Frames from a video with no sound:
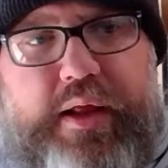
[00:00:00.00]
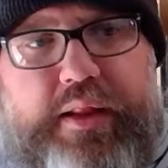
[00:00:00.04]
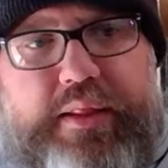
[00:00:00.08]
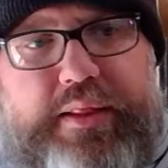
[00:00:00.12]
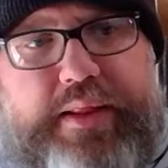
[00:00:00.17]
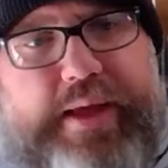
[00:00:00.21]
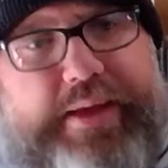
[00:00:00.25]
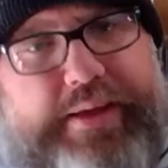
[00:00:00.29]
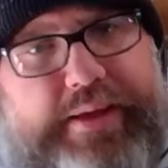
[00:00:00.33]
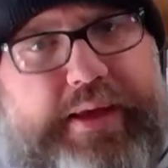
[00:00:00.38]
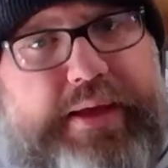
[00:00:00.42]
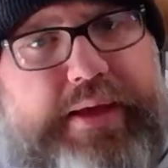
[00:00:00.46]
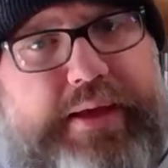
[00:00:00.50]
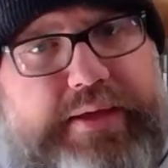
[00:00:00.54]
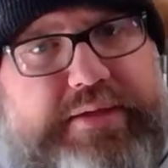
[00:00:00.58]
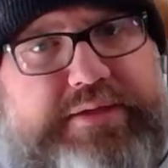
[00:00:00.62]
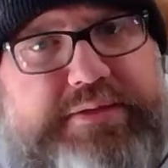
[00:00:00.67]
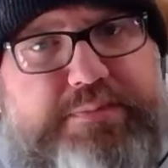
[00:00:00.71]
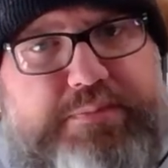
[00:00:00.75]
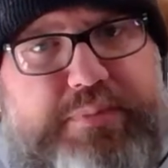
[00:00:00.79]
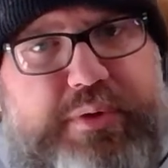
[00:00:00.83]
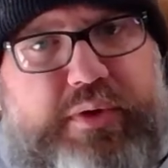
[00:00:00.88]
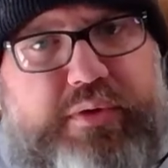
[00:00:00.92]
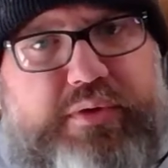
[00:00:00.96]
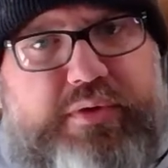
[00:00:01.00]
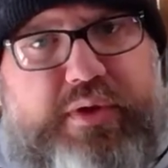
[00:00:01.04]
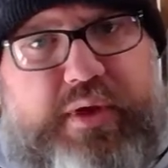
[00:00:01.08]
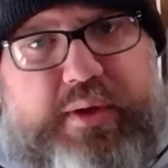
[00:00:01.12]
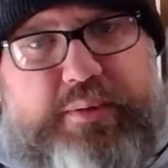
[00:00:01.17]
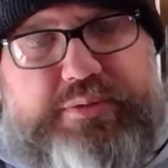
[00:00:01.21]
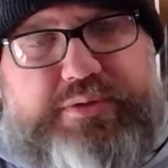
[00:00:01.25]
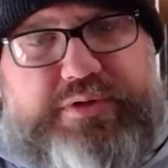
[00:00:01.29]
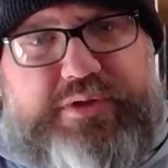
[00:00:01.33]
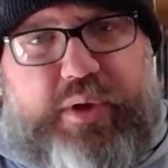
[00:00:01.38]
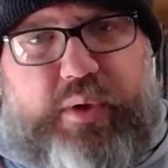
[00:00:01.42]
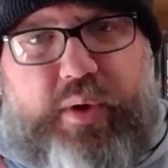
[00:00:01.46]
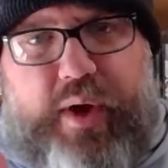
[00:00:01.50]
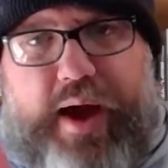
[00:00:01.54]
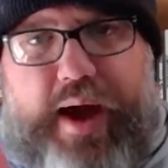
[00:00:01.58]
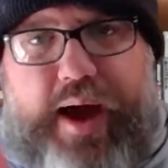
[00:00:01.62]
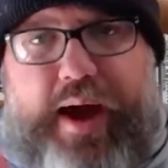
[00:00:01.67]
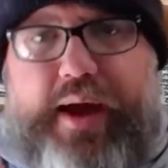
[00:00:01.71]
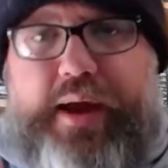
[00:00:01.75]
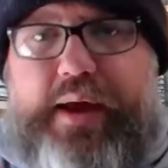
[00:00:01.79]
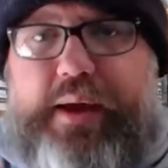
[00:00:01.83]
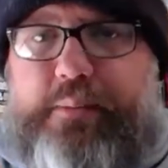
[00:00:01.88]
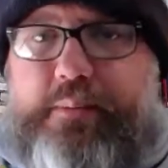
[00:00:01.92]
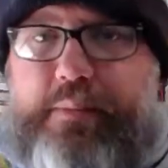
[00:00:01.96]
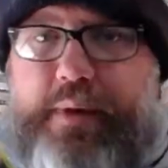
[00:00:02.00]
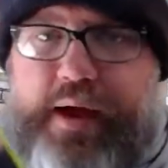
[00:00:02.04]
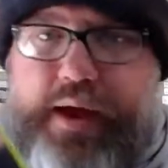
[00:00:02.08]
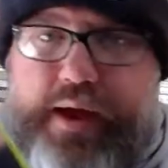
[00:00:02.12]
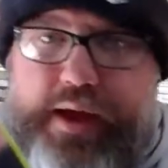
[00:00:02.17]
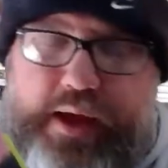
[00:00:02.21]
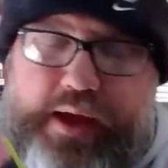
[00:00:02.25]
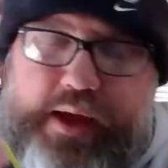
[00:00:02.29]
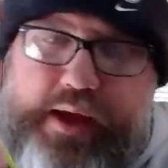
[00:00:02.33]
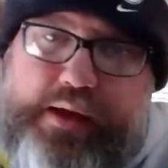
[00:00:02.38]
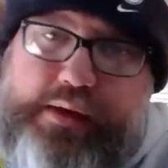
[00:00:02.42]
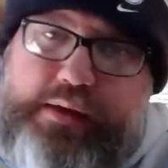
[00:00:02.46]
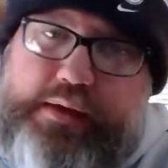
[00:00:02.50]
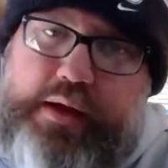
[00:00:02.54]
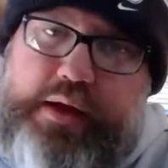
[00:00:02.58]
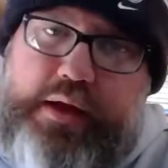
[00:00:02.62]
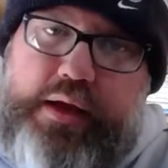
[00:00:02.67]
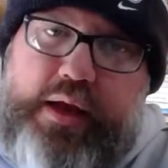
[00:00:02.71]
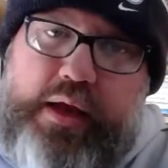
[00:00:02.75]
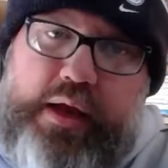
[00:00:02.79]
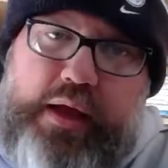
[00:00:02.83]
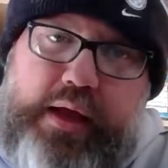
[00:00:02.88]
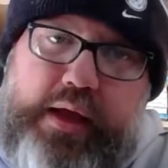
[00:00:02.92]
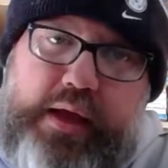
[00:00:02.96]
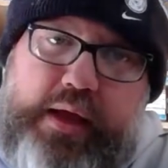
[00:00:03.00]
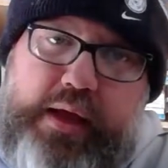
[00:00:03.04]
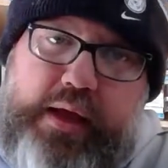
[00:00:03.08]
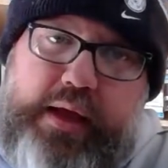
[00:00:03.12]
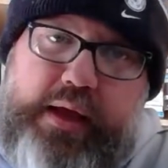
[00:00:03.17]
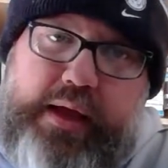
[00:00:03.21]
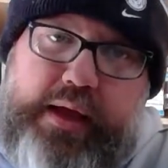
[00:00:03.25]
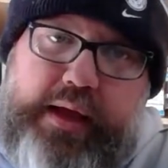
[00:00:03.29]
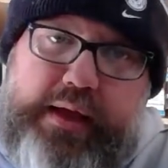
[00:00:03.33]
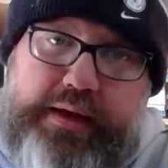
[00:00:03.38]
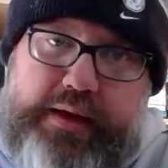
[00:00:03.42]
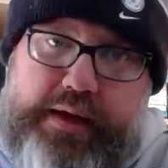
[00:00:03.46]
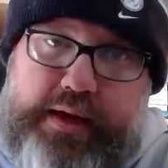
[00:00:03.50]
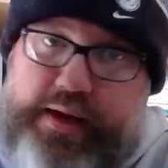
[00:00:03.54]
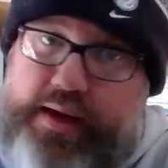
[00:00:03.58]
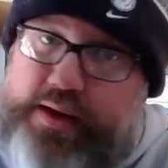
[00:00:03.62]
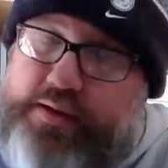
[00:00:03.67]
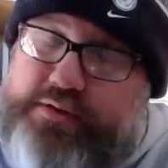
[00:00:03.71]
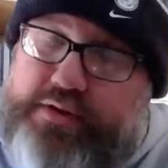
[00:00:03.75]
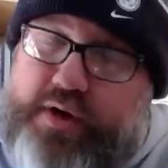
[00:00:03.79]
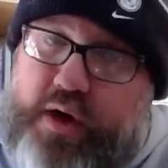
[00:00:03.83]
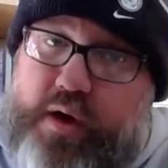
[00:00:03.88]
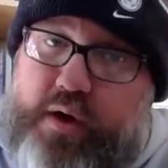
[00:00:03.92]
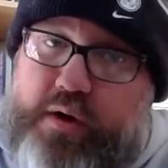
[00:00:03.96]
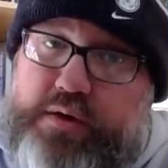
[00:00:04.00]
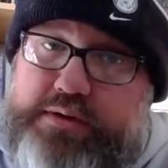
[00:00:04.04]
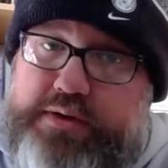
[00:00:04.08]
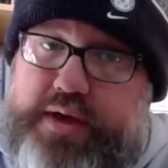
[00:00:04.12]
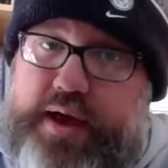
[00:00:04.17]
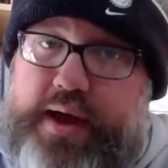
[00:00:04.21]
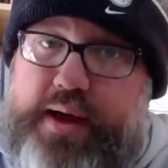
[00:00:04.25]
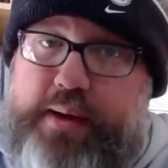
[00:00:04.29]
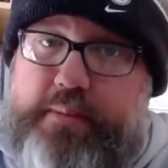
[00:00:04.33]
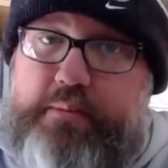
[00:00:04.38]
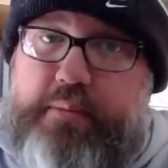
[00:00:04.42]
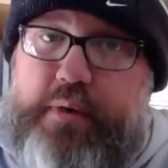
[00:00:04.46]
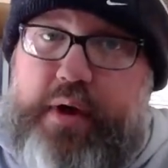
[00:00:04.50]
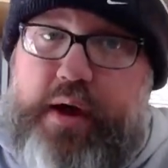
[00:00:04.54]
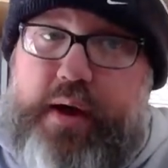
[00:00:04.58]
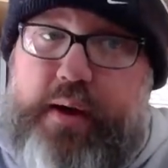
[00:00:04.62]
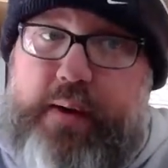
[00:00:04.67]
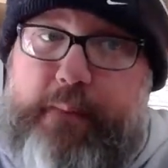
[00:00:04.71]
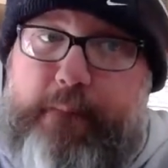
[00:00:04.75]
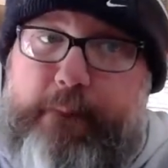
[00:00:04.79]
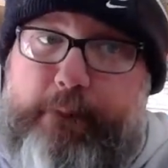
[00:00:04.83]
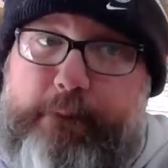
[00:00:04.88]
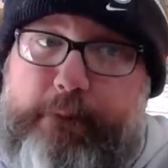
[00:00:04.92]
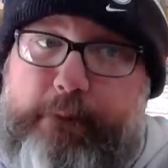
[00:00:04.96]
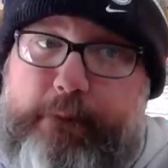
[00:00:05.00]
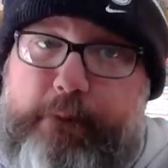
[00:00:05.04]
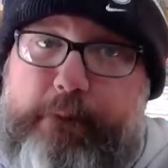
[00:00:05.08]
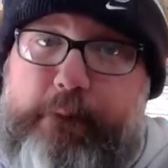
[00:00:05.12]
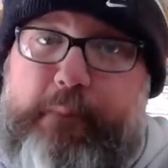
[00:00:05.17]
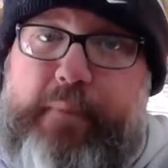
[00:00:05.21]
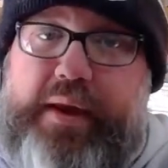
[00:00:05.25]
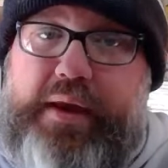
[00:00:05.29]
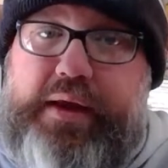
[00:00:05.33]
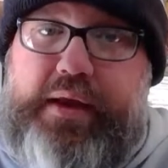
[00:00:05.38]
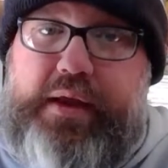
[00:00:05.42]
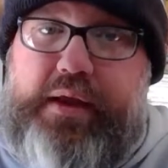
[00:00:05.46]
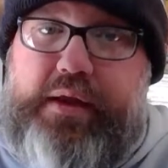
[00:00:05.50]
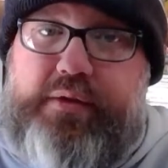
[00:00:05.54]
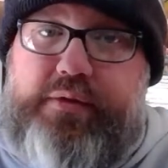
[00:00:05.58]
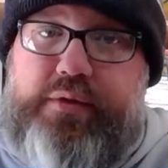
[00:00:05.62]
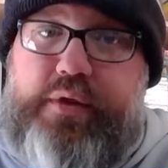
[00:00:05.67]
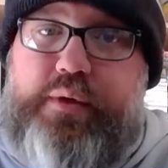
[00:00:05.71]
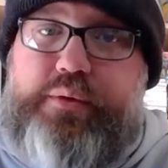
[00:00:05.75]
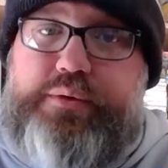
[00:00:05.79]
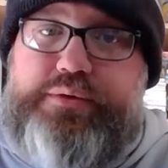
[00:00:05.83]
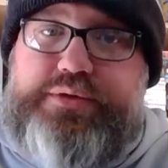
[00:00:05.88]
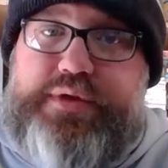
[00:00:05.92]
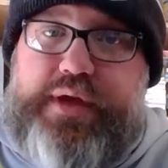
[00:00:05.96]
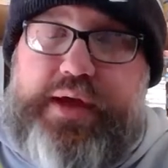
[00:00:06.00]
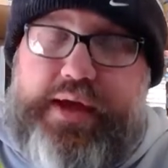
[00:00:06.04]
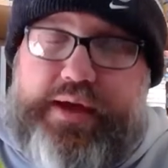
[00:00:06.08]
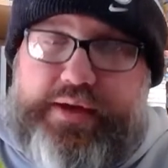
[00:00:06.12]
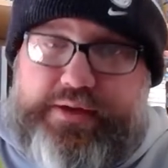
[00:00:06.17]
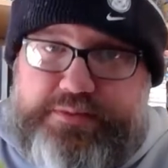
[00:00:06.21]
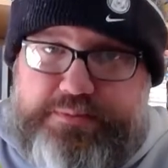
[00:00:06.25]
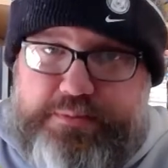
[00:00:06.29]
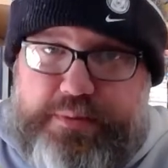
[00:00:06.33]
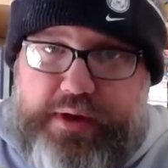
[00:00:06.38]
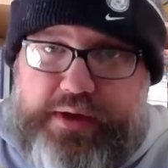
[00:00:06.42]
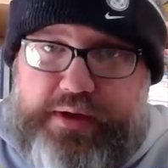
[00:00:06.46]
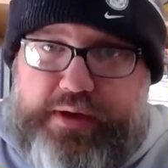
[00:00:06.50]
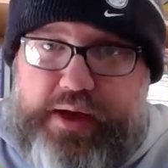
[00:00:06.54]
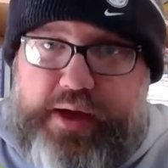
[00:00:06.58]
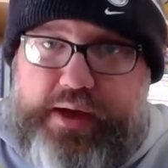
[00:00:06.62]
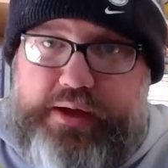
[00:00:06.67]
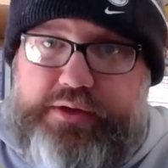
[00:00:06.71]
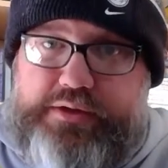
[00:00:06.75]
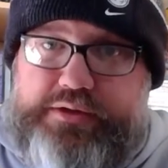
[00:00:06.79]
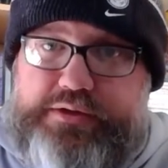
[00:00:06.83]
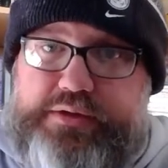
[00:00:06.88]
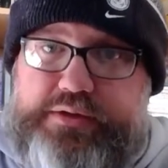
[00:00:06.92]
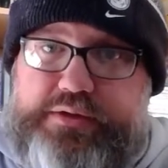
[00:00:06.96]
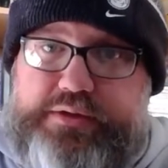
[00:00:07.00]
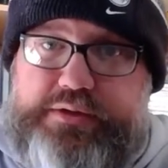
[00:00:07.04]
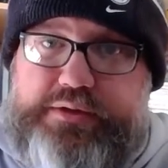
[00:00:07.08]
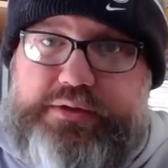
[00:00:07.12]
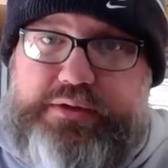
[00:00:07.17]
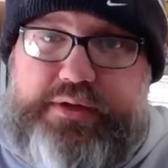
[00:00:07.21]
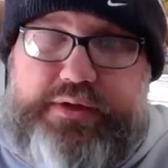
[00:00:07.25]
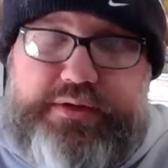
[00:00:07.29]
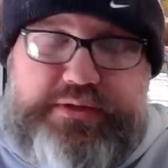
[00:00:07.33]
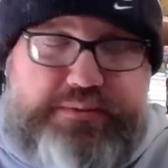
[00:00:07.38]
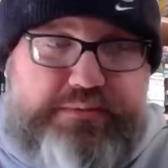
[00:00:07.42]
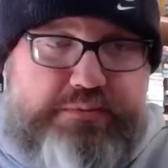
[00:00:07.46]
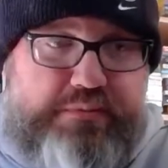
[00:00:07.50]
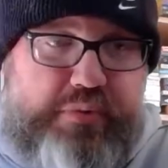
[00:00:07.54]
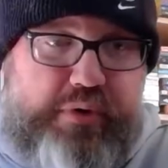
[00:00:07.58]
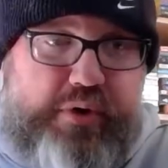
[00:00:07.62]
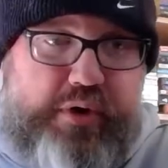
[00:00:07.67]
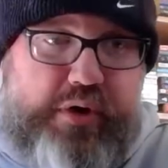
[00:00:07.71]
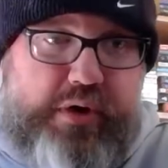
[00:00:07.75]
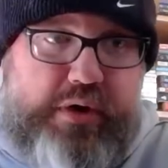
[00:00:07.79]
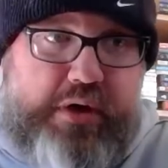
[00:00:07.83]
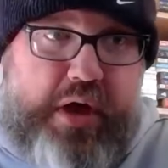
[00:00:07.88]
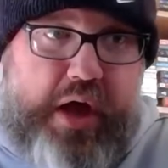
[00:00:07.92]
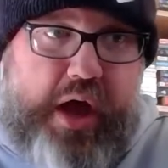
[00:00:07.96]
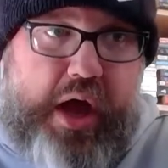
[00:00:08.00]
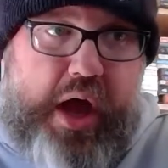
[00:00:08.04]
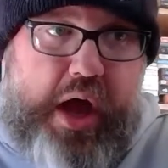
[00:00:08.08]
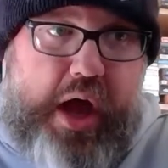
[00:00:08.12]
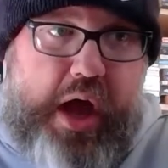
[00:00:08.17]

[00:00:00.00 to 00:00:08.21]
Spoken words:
like, it gets built up so high in my head that it has a hard time meeting those expectations. This book